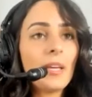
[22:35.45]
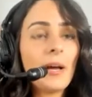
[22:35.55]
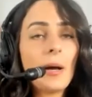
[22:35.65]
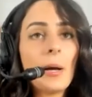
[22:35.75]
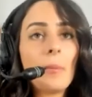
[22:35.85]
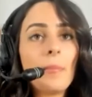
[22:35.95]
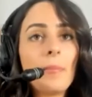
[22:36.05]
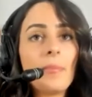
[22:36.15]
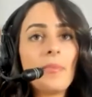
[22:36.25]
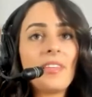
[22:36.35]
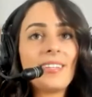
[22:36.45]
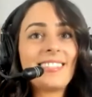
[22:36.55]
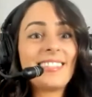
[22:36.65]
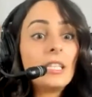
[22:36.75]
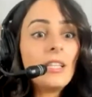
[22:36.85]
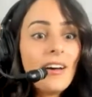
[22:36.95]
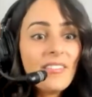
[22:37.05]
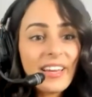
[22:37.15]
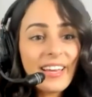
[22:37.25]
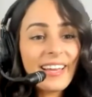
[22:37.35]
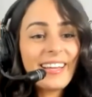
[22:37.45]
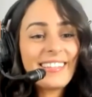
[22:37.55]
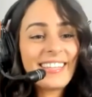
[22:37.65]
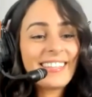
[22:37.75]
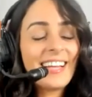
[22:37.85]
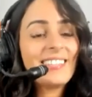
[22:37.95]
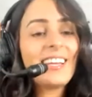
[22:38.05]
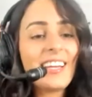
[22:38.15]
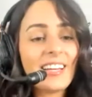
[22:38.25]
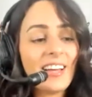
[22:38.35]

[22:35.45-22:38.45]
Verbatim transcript: um this loving then that's like a,